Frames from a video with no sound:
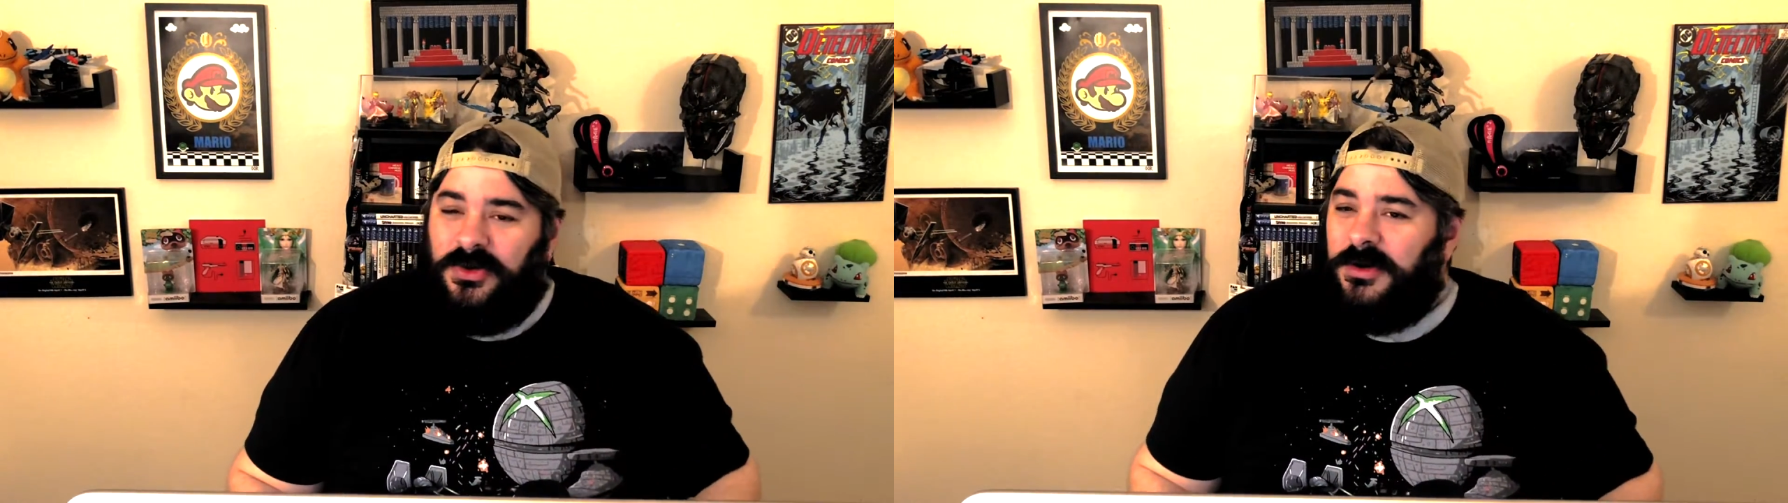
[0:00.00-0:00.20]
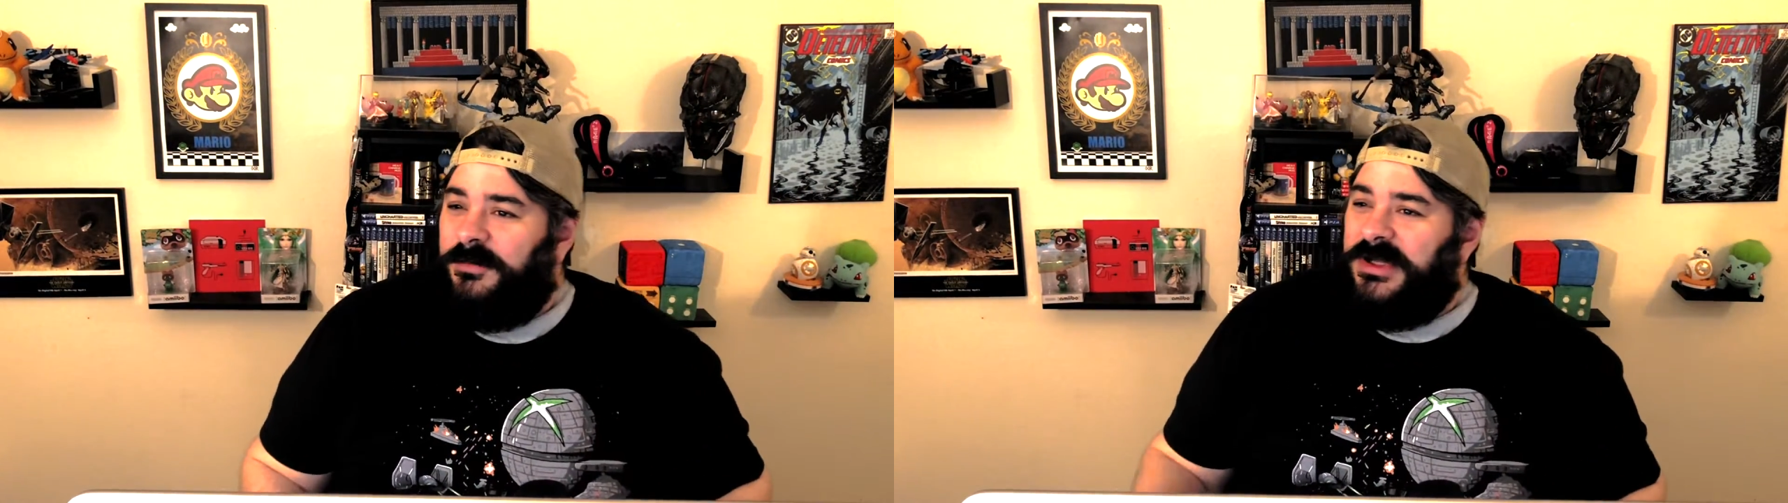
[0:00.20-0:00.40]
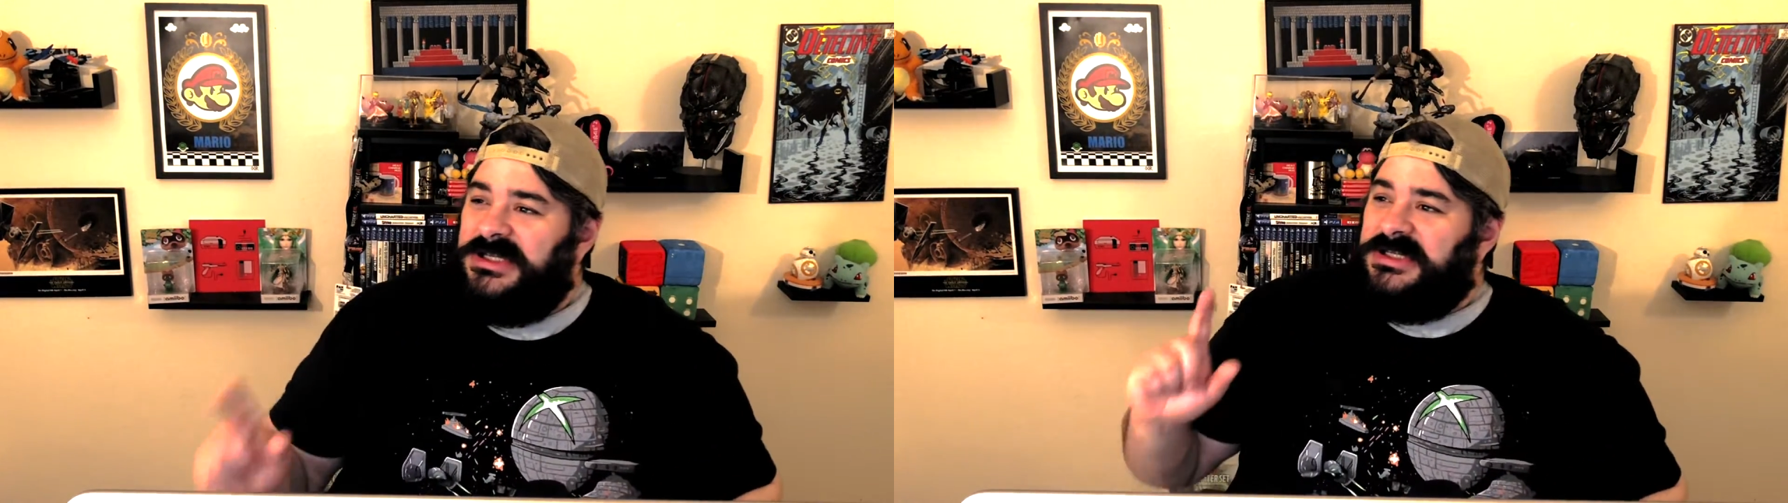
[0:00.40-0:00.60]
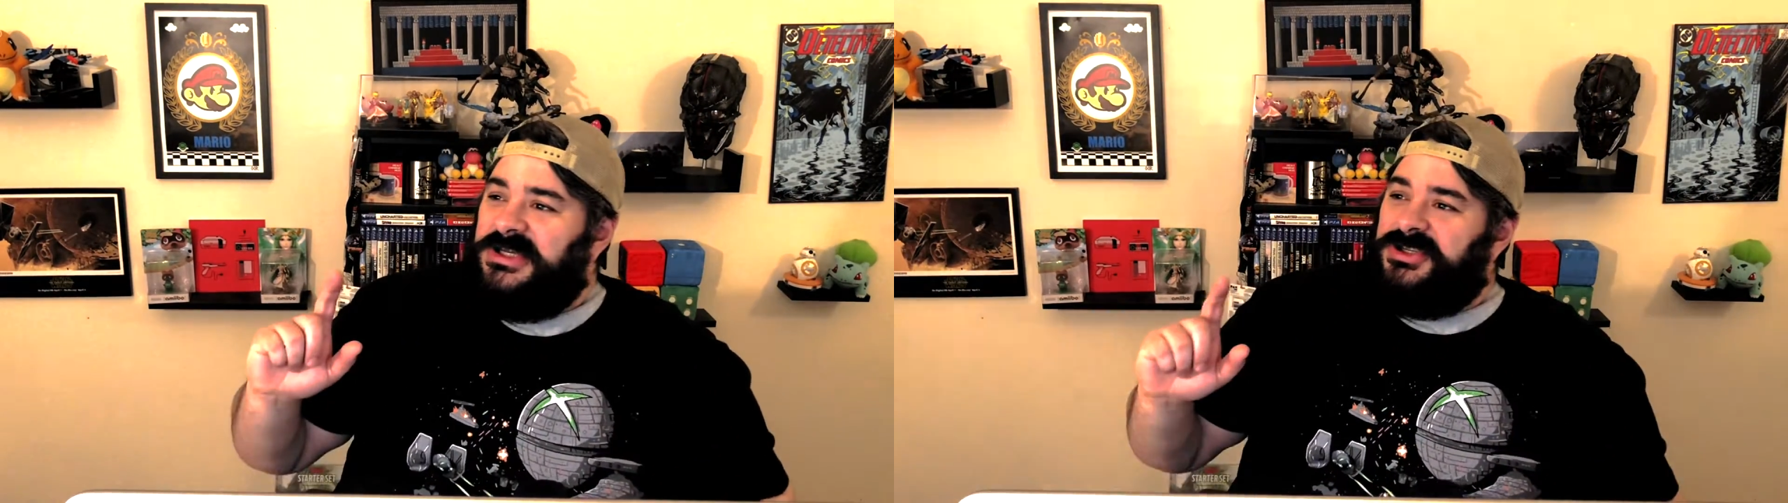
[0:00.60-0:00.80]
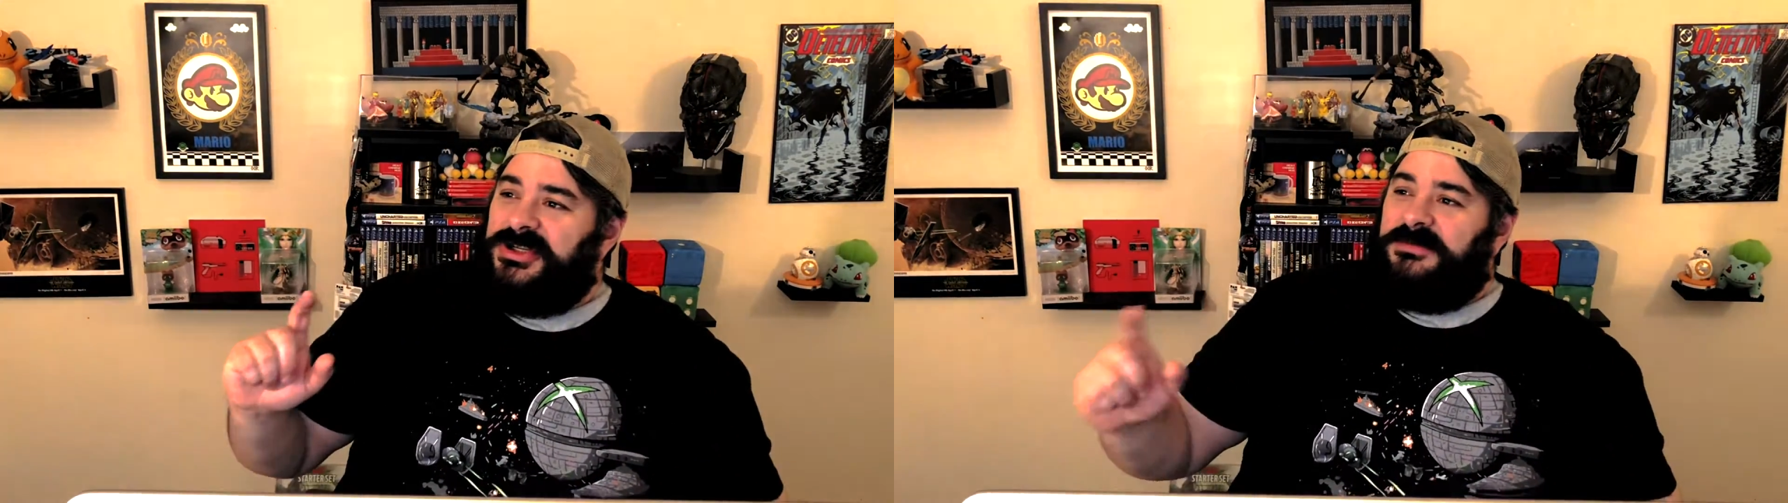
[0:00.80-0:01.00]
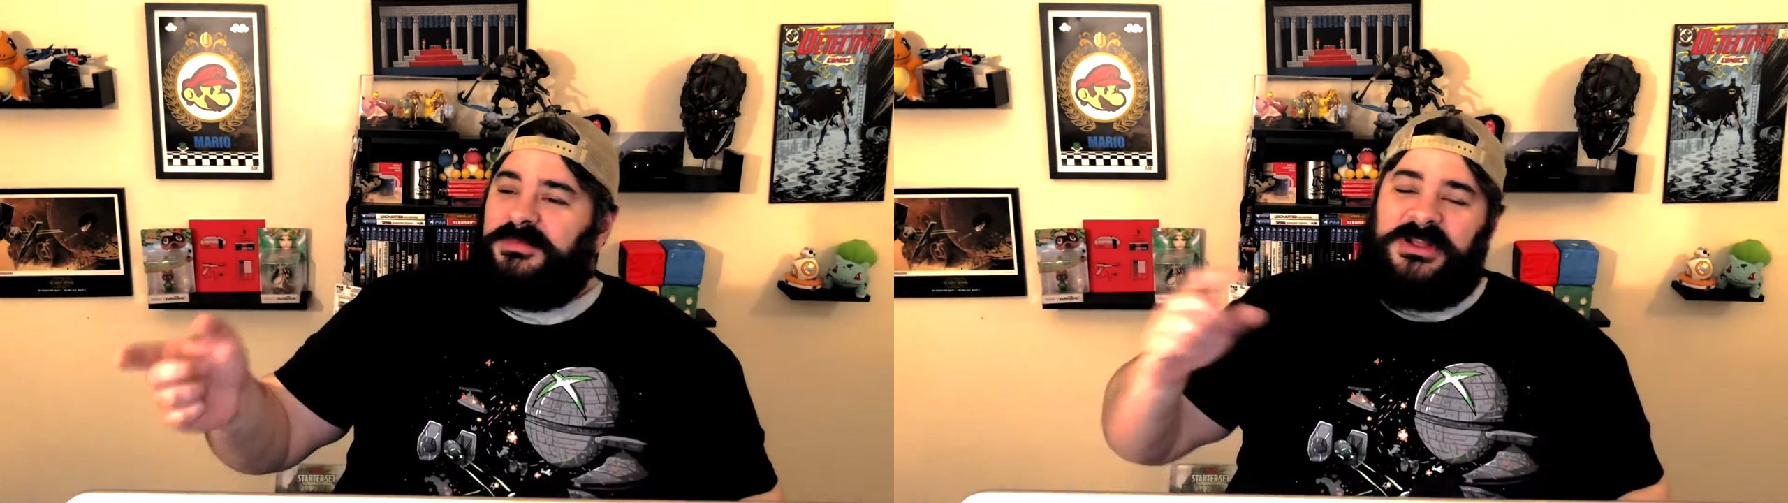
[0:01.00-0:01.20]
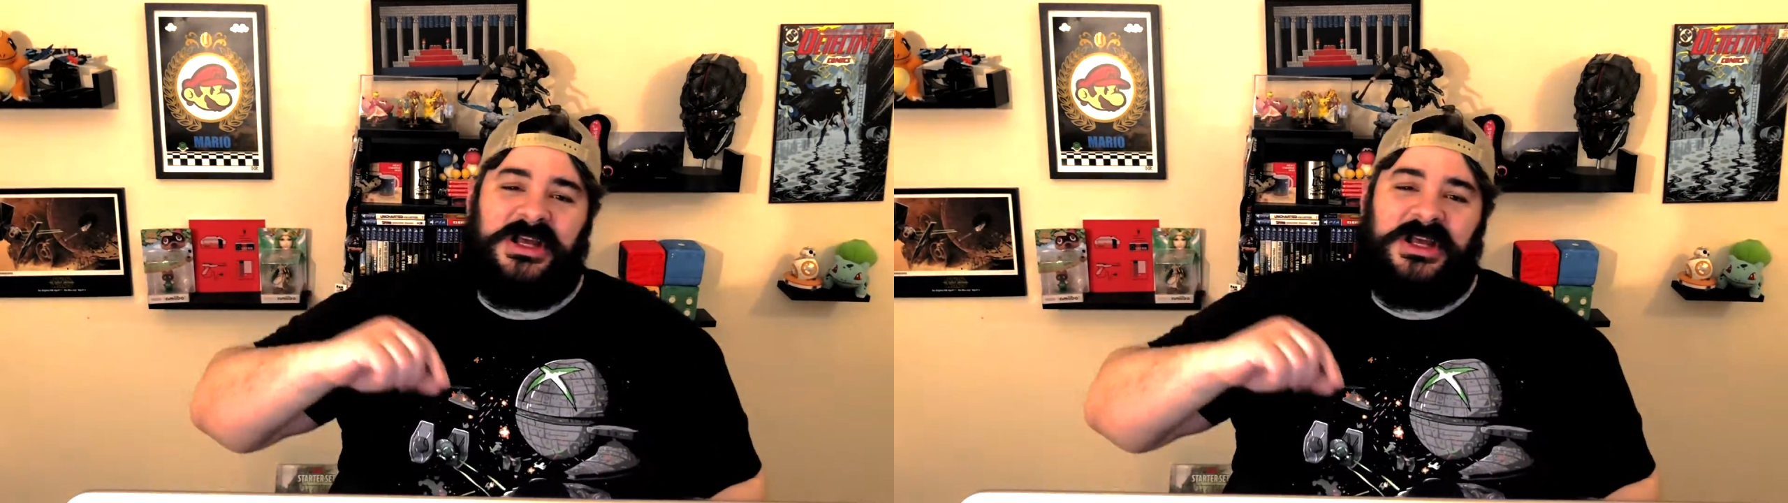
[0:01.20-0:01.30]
or PlayStation